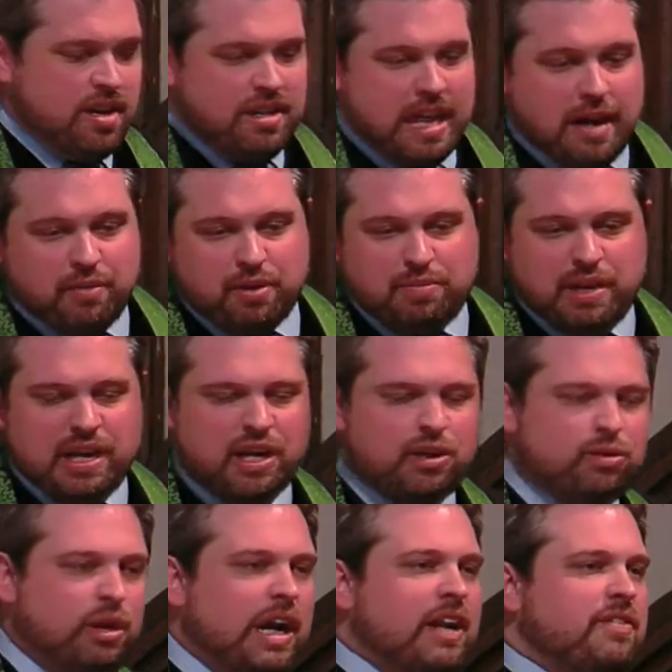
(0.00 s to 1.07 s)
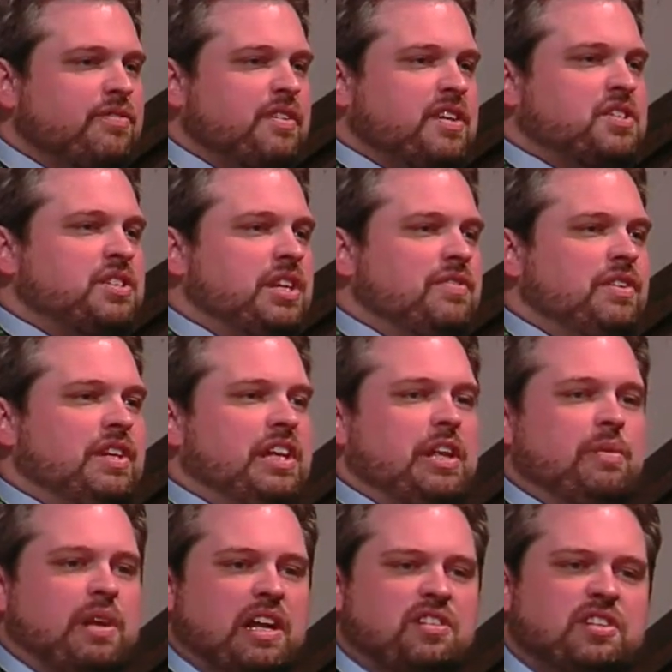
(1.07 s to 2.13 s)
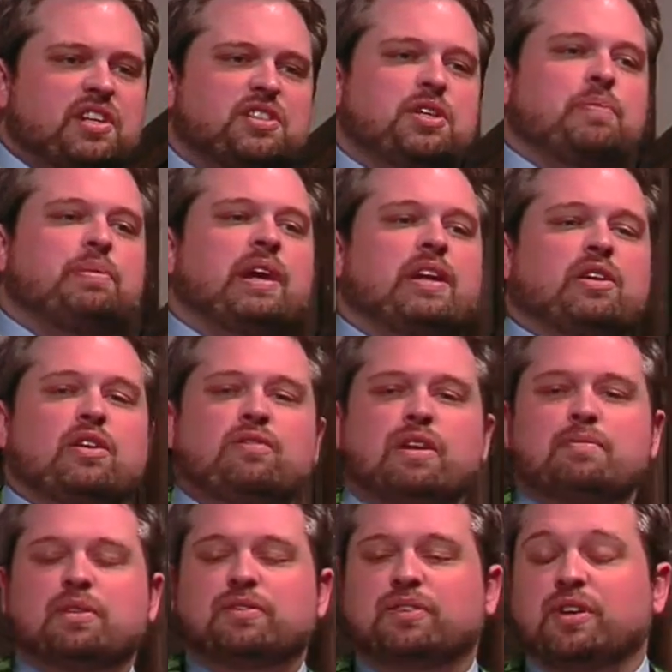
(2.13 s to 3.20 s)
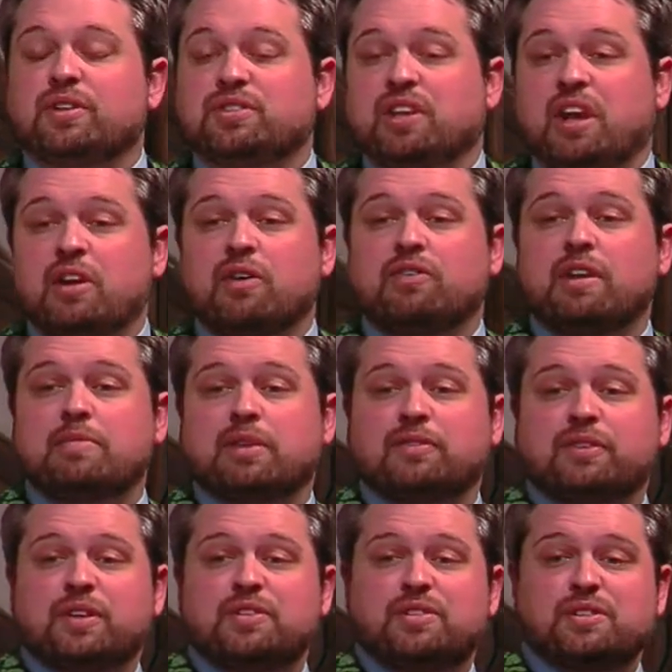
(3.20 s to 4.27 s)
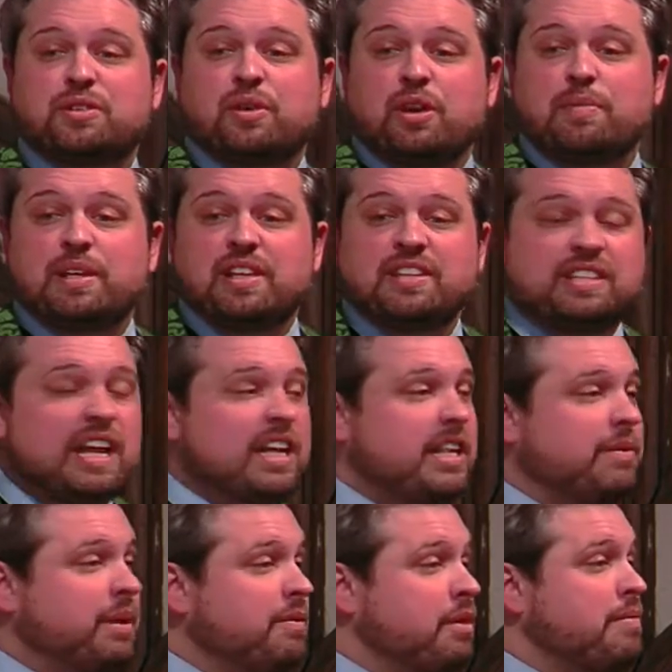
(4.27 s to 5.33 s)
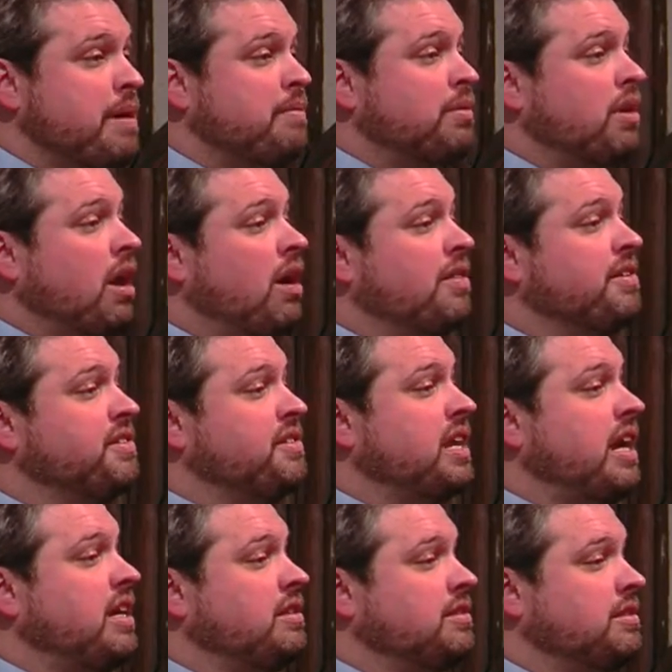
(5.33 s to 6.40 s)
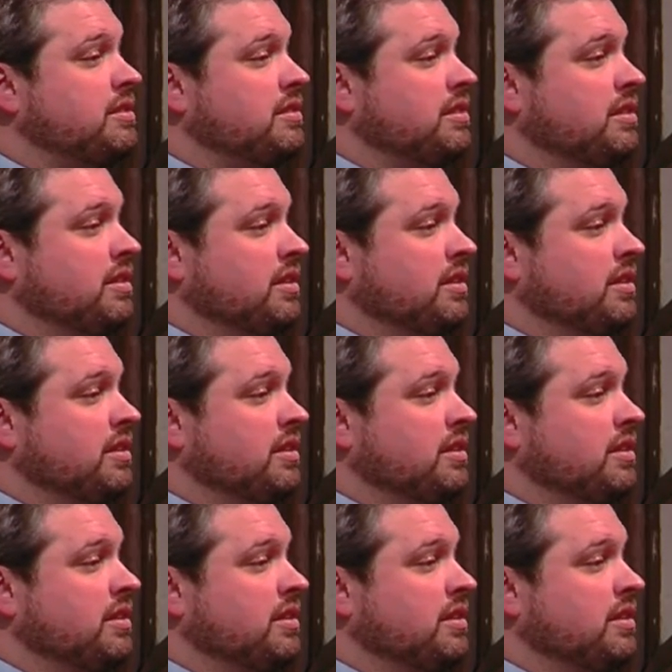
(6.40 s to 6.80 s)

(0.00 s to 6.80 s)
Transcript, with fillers: That would be a great festivity that would anticipate November 1st. And on November 1st is going to be the day that we remember all the saints.